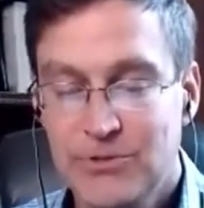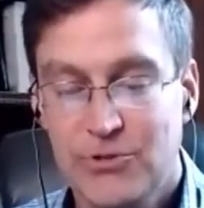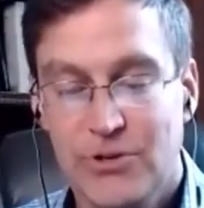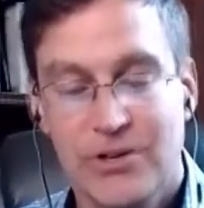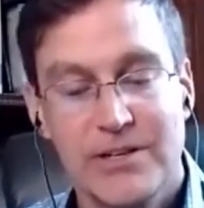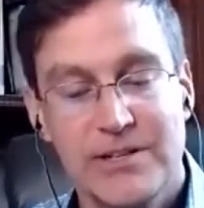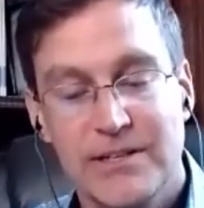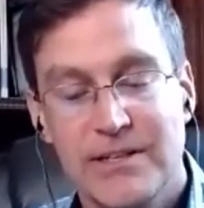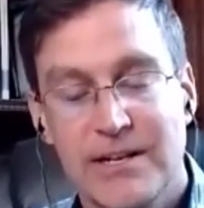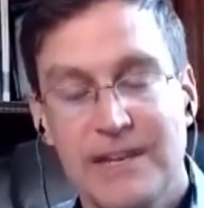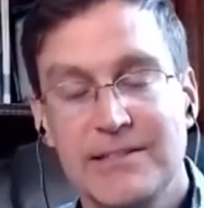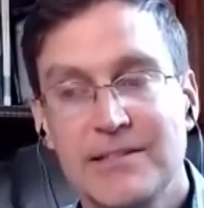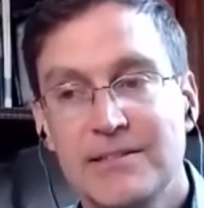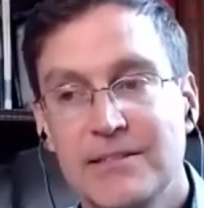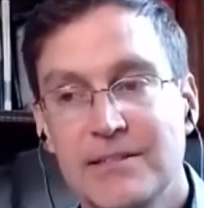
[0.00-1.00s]
started in the
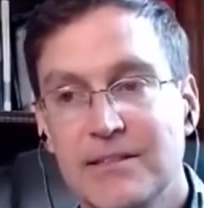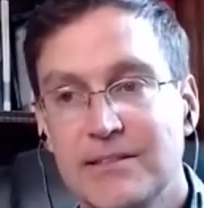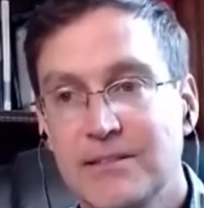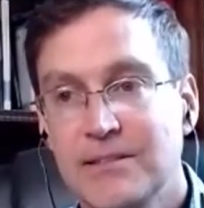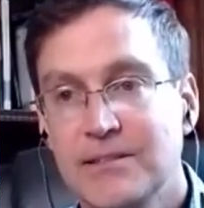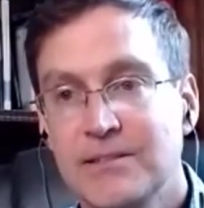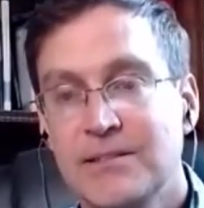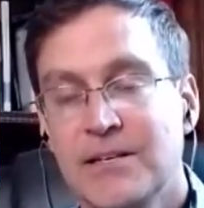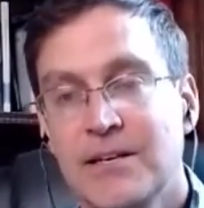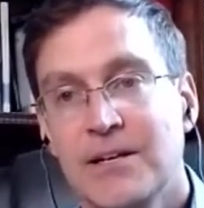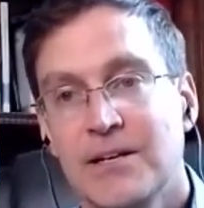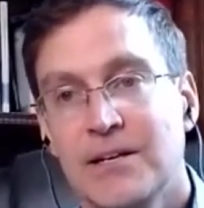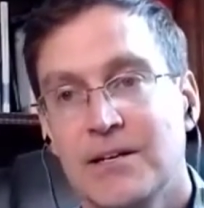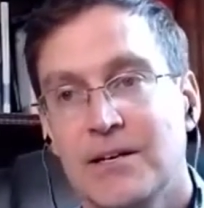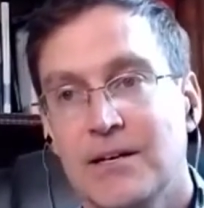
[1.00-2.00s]
1960s,
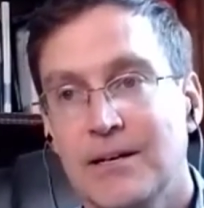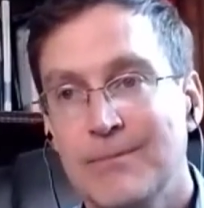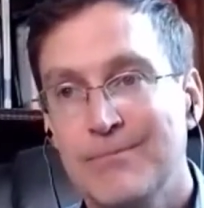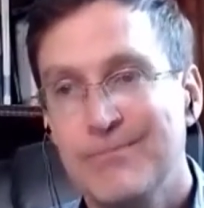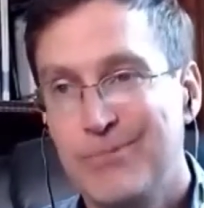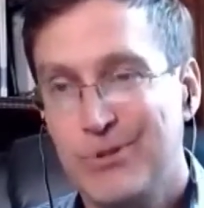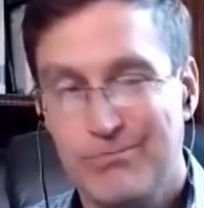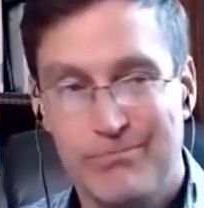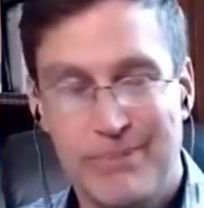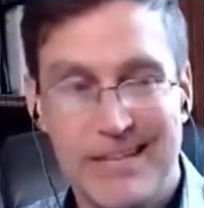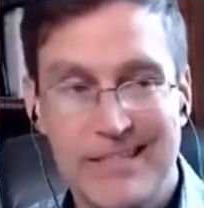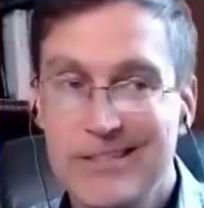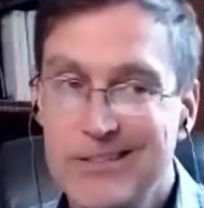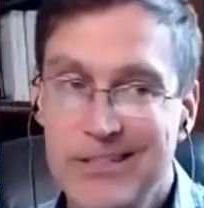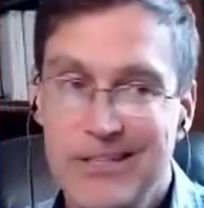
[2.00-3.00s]

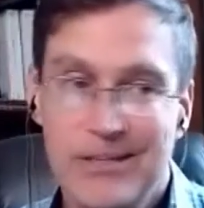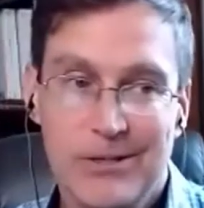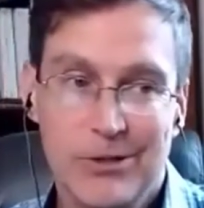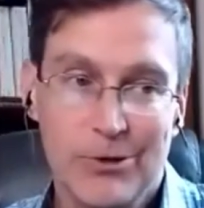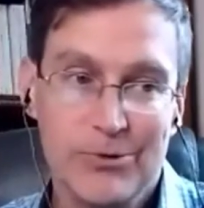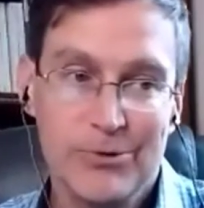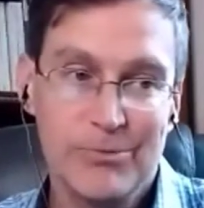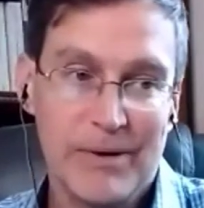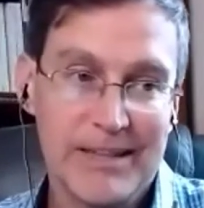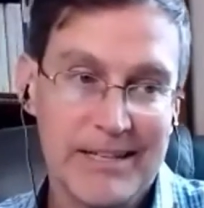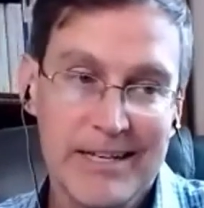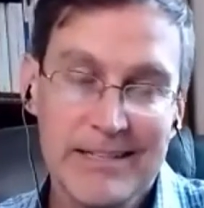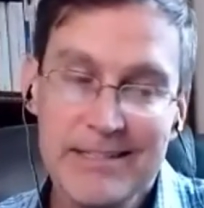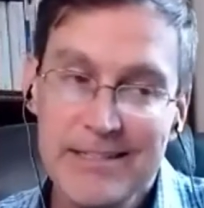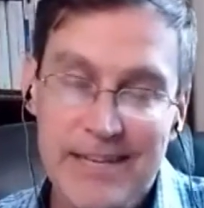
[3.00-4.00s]
basically closed. By
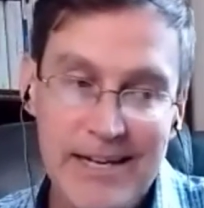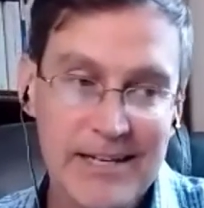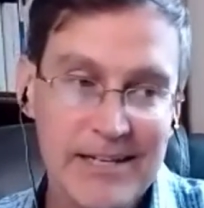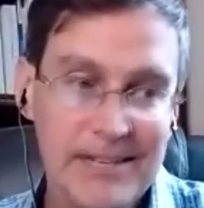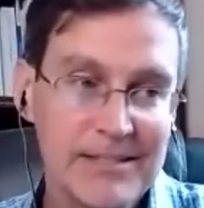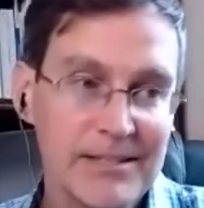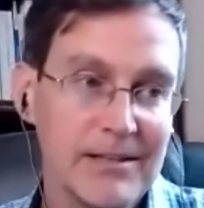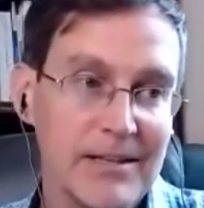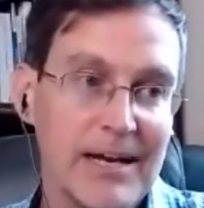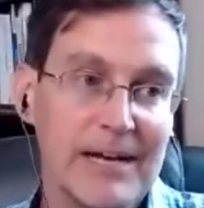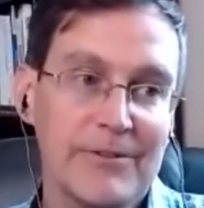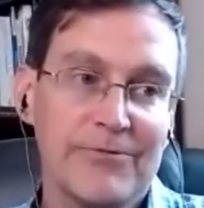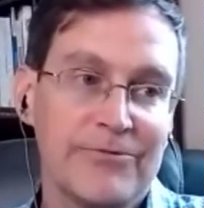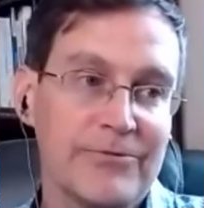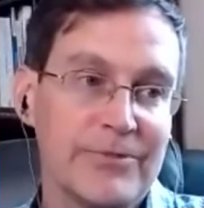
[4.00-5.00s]
the 1980s, a
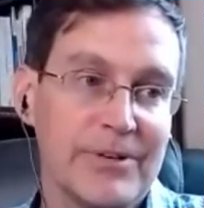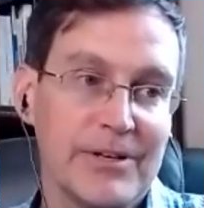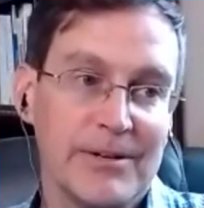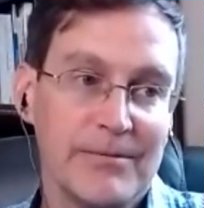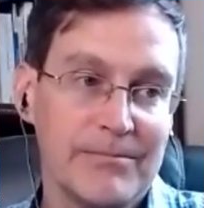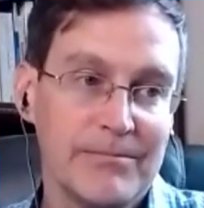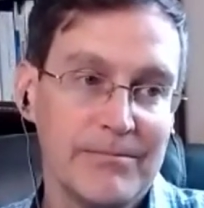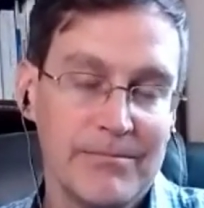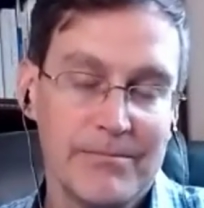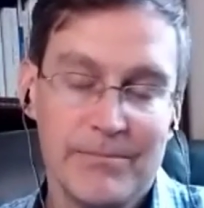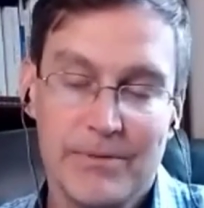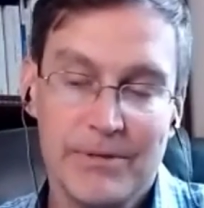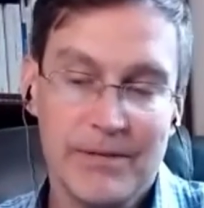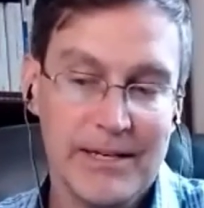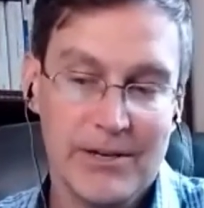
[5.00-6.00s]
lot of
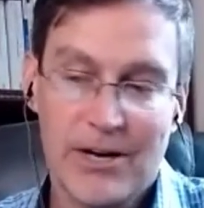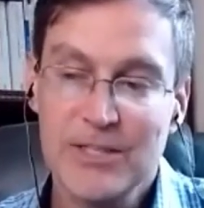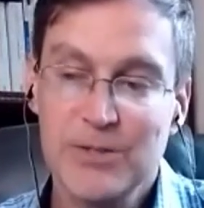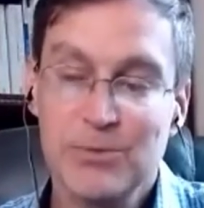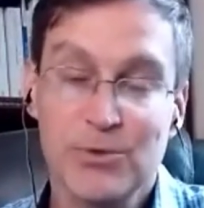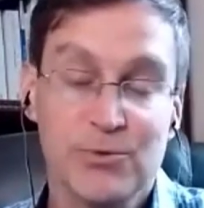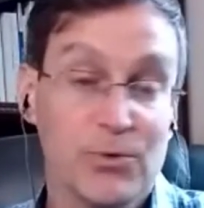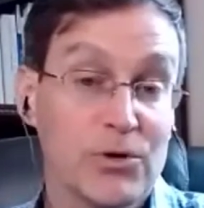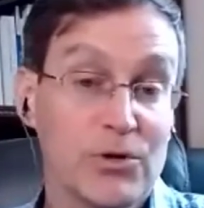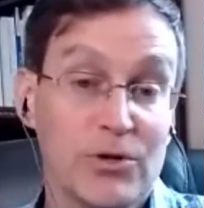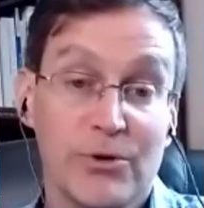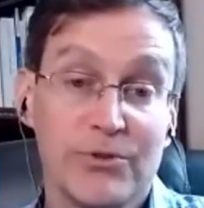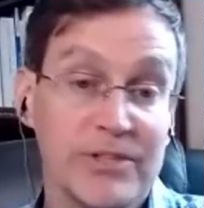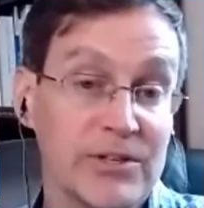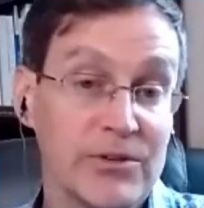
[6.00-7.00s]
hospitals were
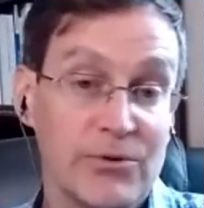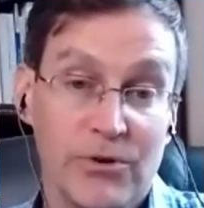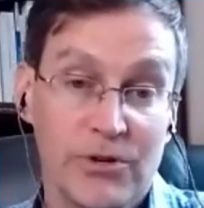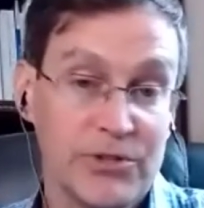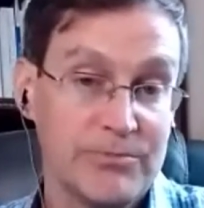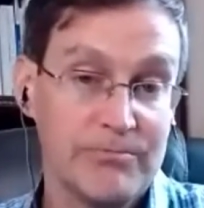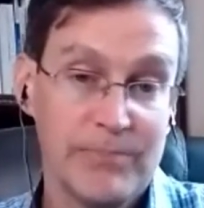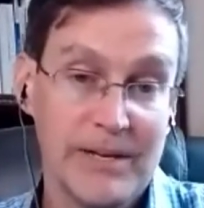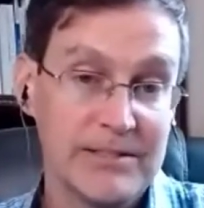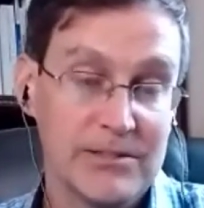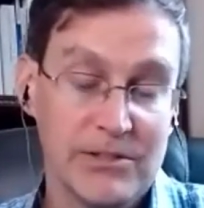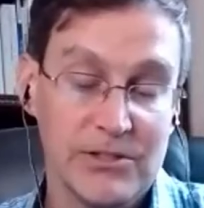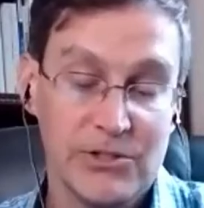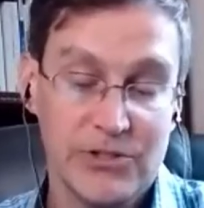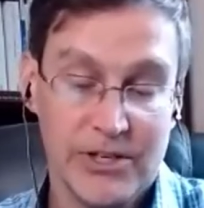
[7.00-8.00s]
closing or
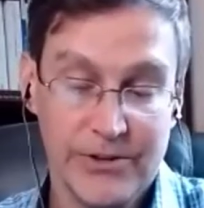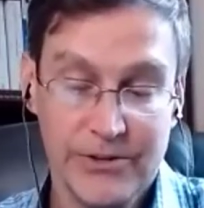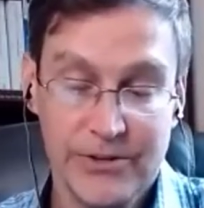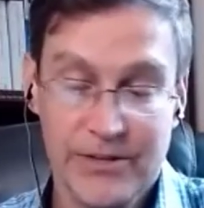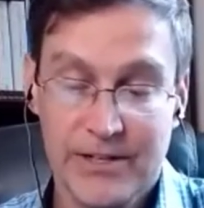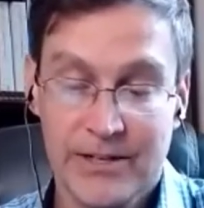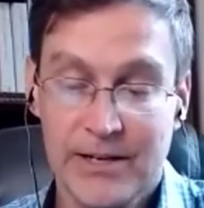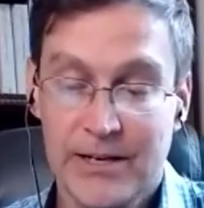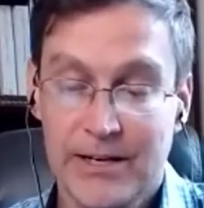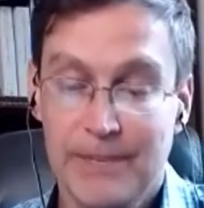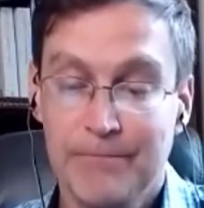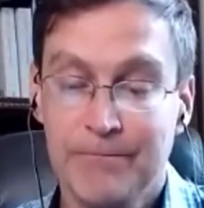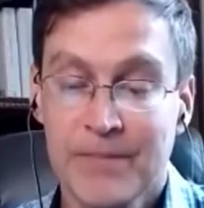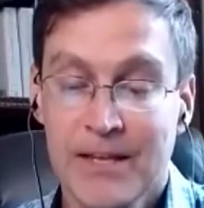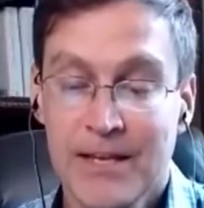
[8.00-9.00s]
basically shuttered. And
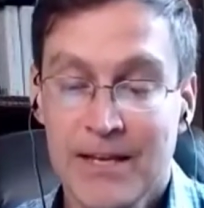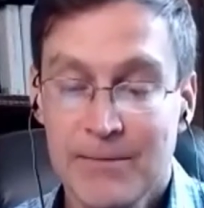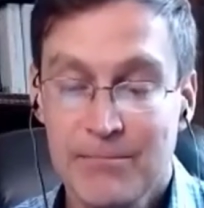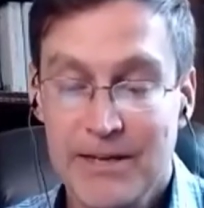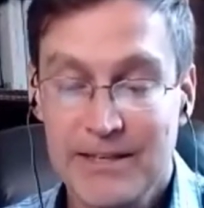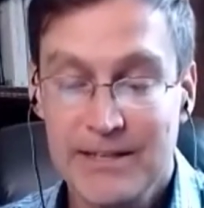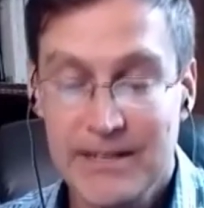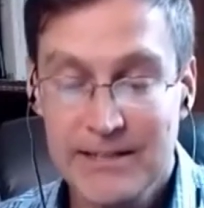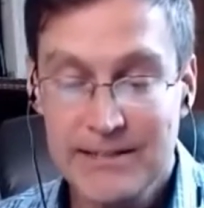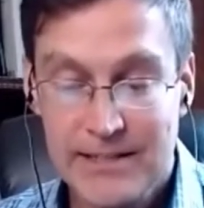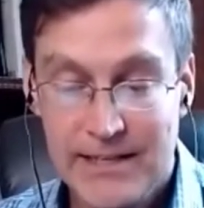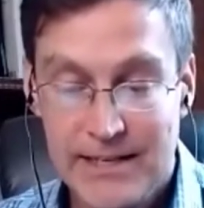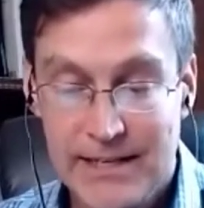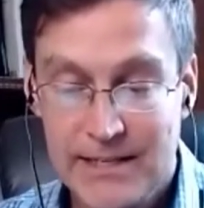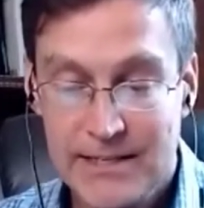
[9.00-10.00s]
by the
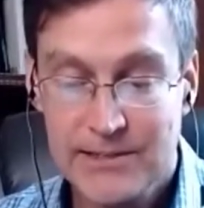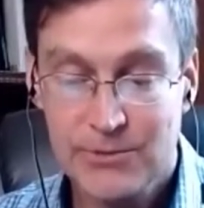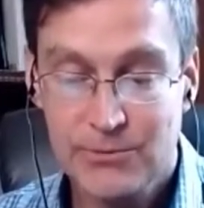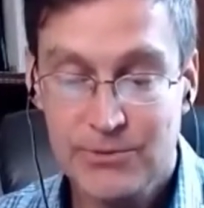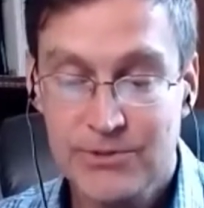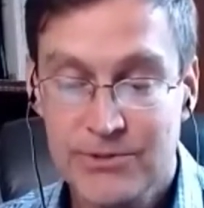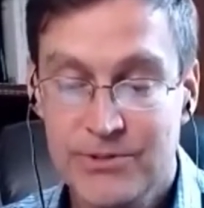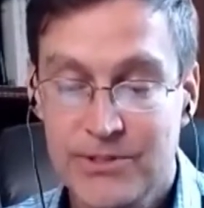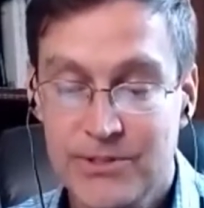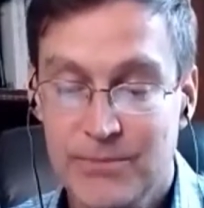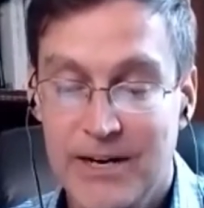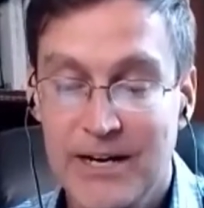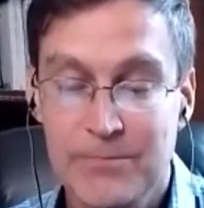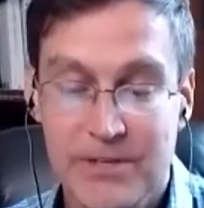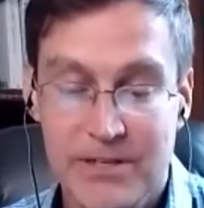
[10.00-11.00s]
1980s, it was,
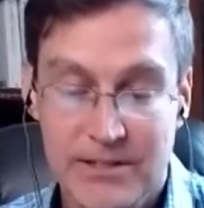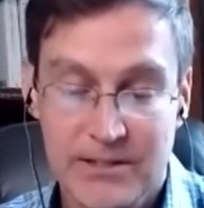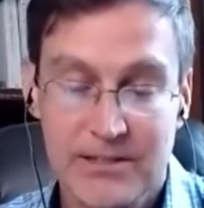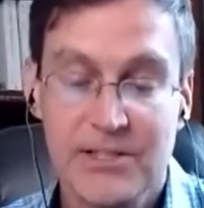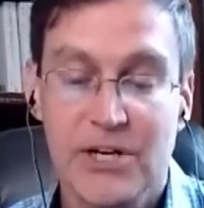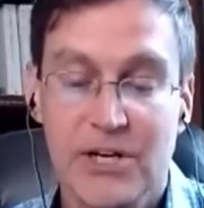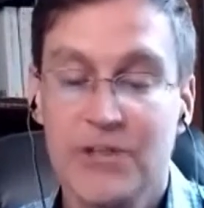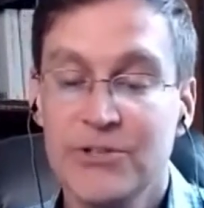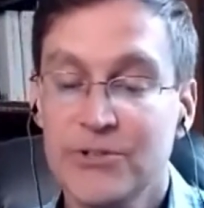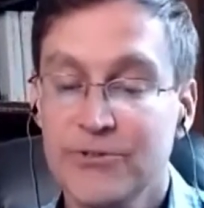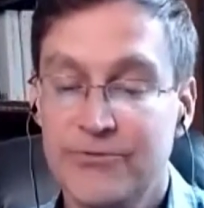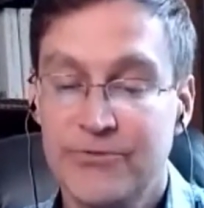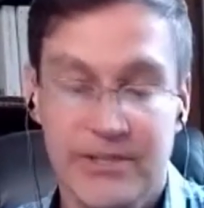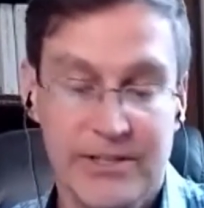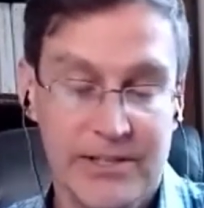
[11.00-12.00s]
in my opinion, at least
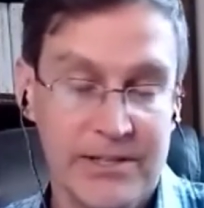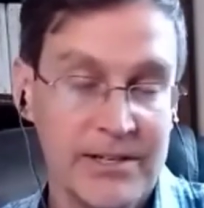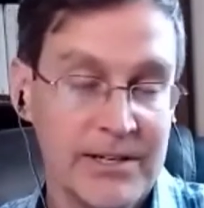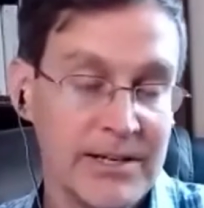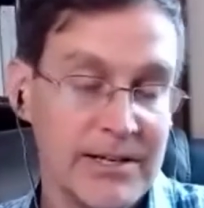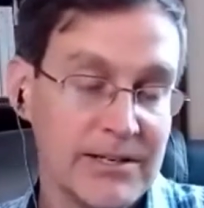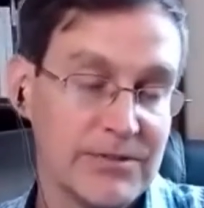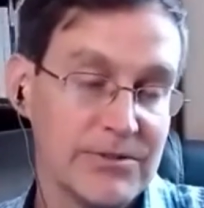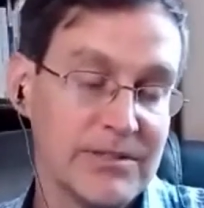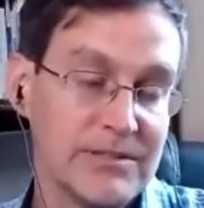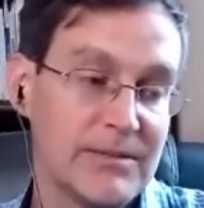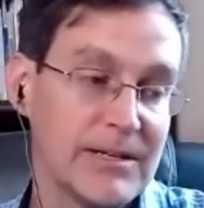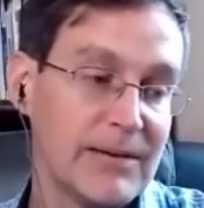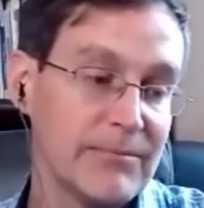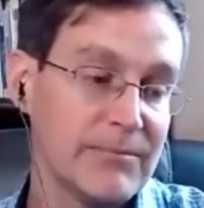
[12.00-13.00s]
underfunded. So
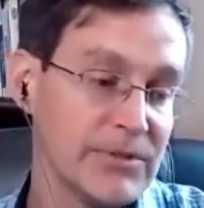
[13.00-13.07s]
this